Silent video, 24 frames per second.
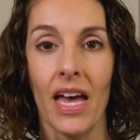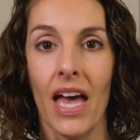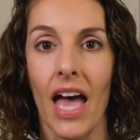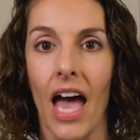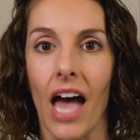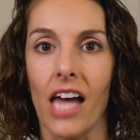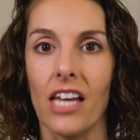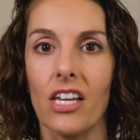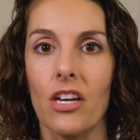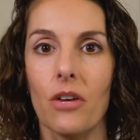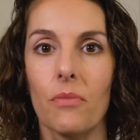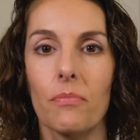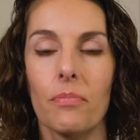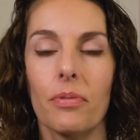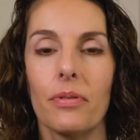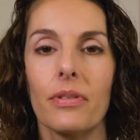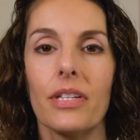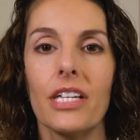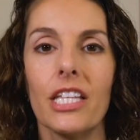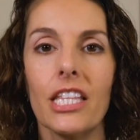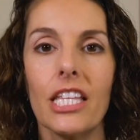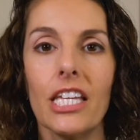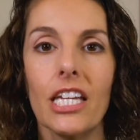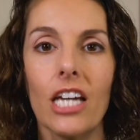and
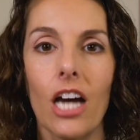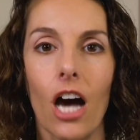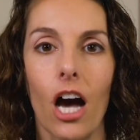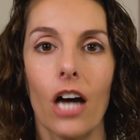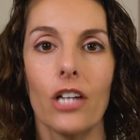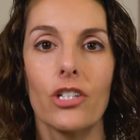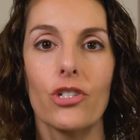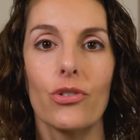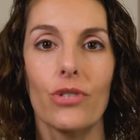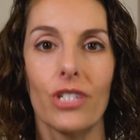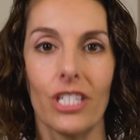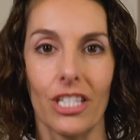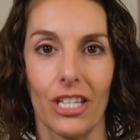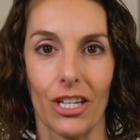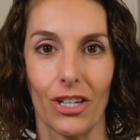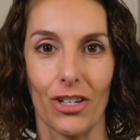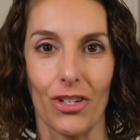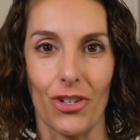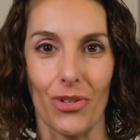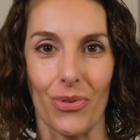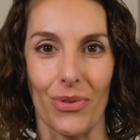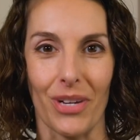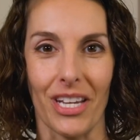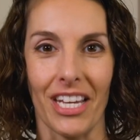completely
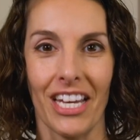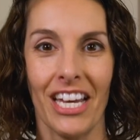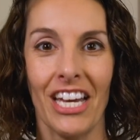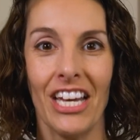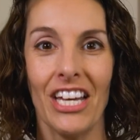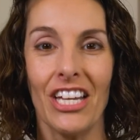contradictory